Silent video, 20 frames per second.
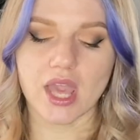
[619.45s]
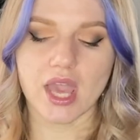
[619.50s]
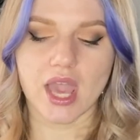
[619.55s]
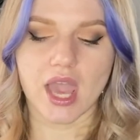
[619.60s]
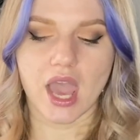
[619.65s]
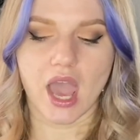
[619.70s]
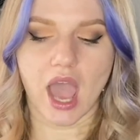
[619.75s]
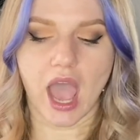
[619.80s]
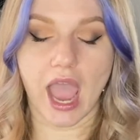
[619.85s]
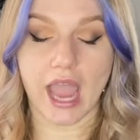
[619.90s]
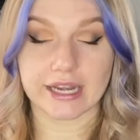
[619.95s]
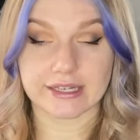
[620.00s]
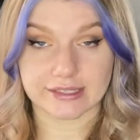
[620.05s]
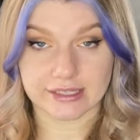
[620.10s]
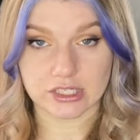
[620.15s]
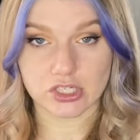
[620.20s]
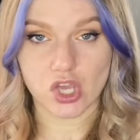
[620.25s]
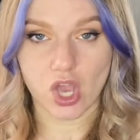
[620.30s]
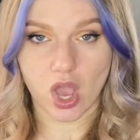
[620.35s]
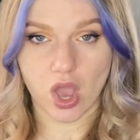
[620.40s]
I
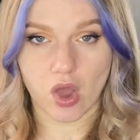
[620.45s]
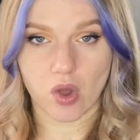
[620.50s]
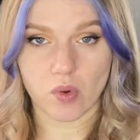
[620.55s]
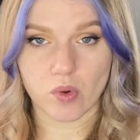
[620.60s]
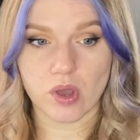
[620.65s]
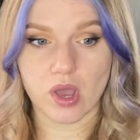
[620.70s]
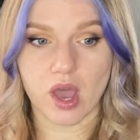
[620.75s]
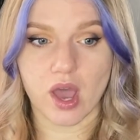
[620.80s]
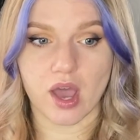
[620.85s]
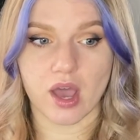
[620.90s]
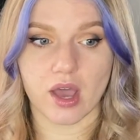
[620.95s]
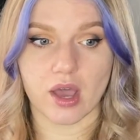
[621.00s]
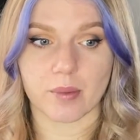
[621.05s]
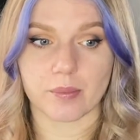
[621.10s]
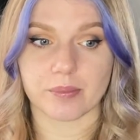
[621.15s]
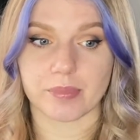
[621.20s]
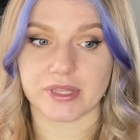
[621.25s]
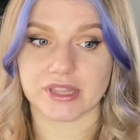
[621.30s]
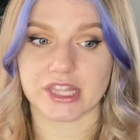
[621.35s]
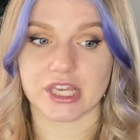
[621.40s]
did go,
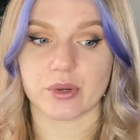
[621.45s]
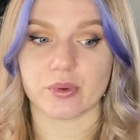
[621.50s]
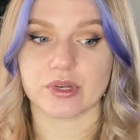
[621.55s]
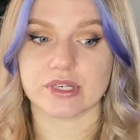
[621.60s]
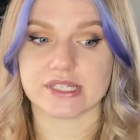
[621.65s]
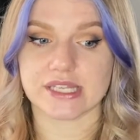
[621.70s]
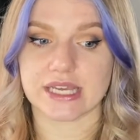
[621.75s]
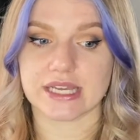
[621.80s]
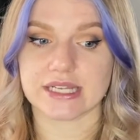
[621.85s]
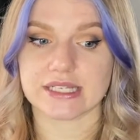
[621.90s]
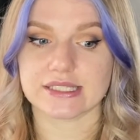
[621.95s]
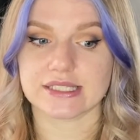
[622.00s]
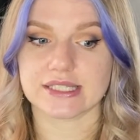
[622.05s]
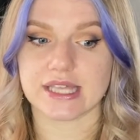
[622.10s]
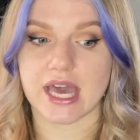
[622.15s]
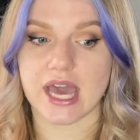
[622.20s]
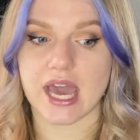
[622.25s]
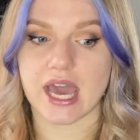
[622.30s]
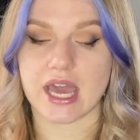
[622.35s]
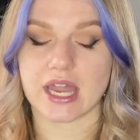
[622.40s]
but there were days
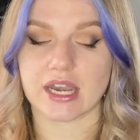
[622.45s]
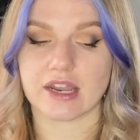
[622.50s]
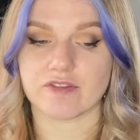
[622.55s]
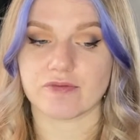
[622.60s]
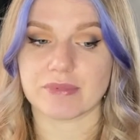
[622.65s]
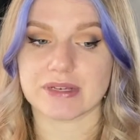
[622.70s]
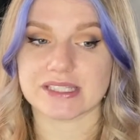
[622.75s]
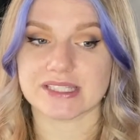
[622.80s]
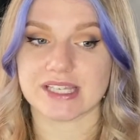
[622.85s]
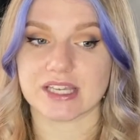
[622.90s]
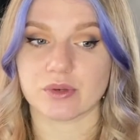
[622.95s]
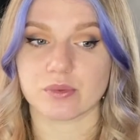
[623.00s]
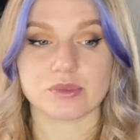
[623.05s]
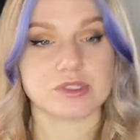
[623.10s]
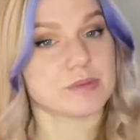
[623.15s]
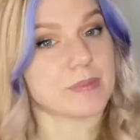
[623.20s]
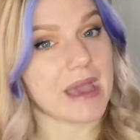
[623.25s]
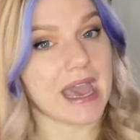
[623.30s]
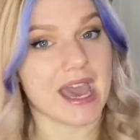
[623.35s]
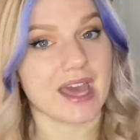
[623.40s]
that if my skin was
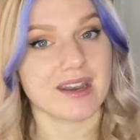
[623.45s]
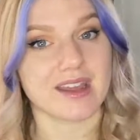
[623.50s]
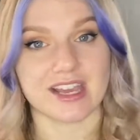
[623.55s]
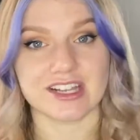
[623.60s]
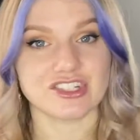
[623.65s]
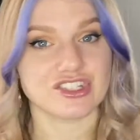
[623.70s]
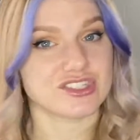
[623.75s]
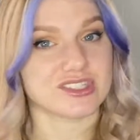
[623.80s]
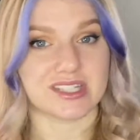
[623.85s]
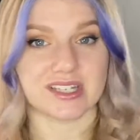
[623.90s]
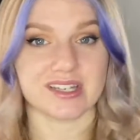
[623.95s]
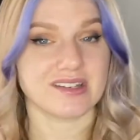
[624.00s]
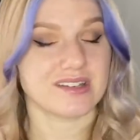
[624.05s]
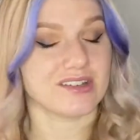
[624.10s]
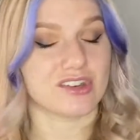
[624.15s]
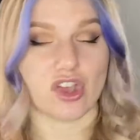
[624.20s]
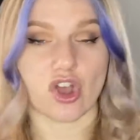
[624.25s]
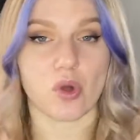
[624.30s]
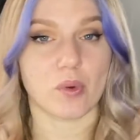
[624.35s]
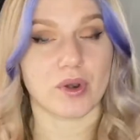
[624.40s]
bad, I just didn't
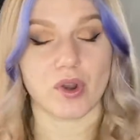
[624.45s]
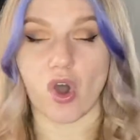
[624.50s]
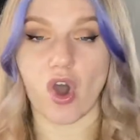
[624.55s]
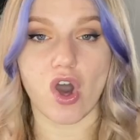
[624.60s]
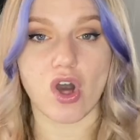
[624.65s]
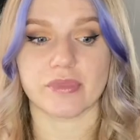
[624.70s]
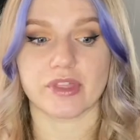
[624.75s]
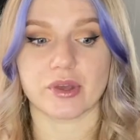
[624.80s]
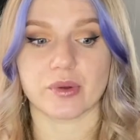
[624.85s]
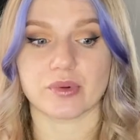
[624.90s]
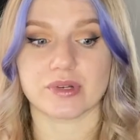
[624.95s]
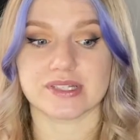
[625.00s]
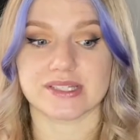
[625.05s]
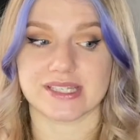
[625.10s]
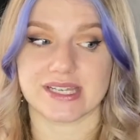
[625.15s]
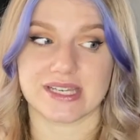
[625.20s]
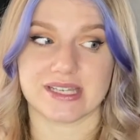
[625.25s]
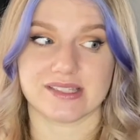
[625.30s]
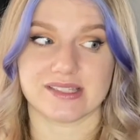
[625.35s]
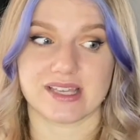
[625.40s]
go at all. There were
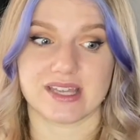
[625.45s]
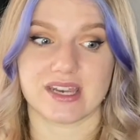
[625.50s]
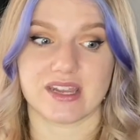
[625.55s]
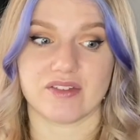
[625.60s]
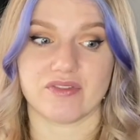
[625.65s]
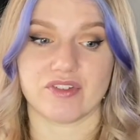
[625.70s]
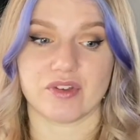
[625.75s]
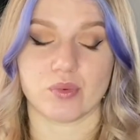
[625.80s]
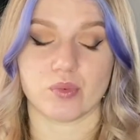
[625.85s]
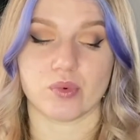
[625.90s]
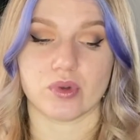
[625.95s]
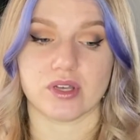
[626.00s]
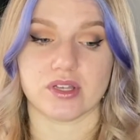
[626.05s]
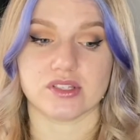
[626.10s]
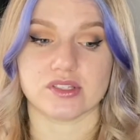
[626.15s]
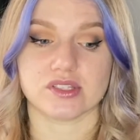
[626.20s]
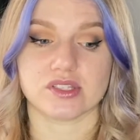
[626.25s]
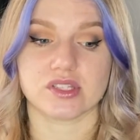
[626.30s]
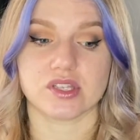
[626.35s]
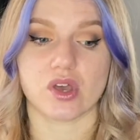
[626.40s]
days that if it
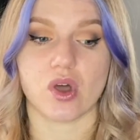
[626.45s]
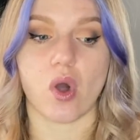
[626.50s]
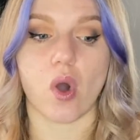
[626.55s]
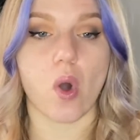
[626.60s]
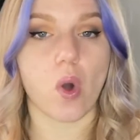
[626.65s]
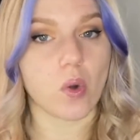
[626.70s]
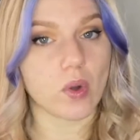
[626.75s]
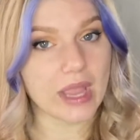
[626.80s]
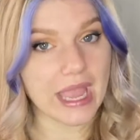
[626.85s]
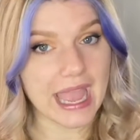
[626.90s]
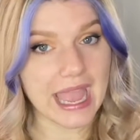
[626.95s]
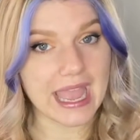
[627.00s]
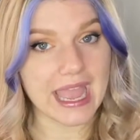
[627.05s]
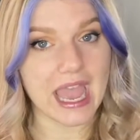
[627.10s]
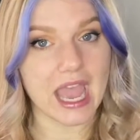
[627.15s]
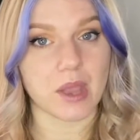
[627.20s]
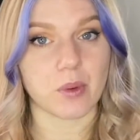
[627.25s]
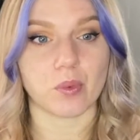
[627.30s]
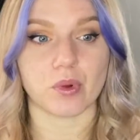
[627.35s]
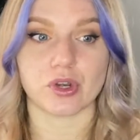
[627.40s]
was okay, I
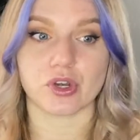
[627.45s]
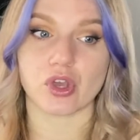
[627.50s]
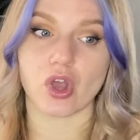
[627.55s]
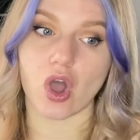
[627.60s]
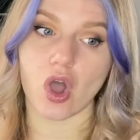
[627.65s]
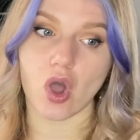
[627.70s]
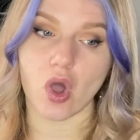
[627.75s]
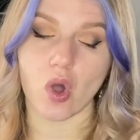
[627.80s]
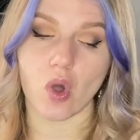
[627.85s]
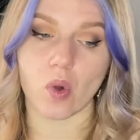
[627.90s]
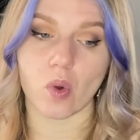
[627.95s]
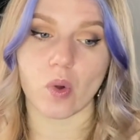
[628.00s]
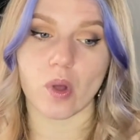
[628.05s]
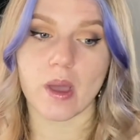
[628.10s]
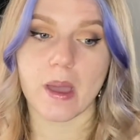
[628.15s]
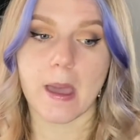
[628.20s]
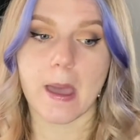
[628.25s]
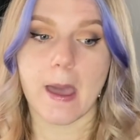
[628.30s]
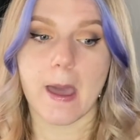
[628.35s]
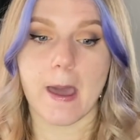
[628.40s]
would go,
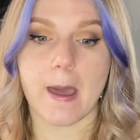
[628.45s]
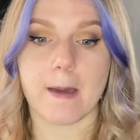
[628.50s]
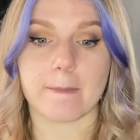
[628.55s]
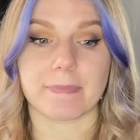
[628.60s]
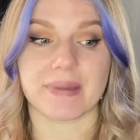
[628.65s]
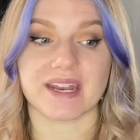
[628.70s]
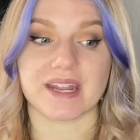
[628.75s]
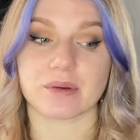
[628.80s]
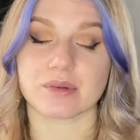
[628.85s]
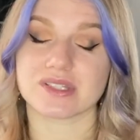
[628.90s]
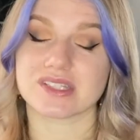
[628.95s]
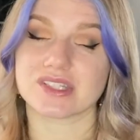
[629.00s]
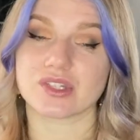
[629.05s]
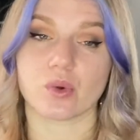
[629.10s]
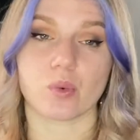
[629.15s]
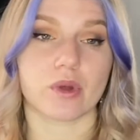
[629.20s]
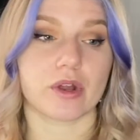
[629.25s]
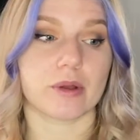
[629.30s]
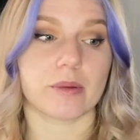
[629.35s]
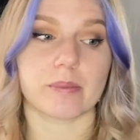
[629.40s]
but I was still
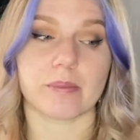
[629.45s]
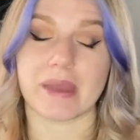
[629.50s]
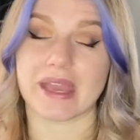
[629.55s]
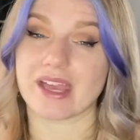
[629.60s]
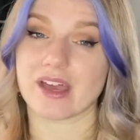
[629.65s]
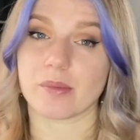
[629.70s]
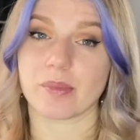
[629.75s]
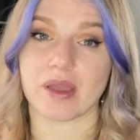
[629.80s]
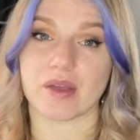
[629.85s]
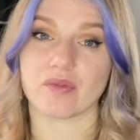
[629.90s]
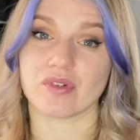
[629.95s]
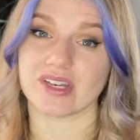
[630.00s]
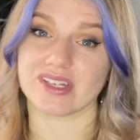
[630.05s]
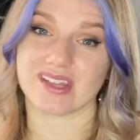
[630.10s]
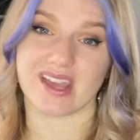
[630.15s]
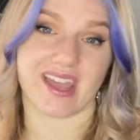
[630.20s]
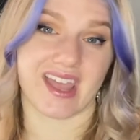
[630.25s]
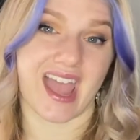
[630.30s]
wearing makeup every day.